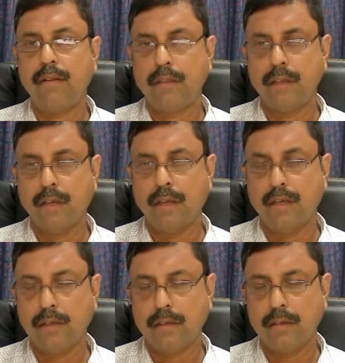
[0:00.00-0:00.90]
the
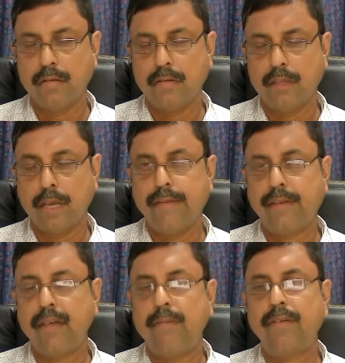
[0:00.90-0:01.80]

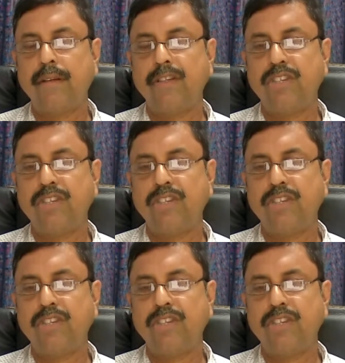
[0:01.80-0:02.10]
assignments are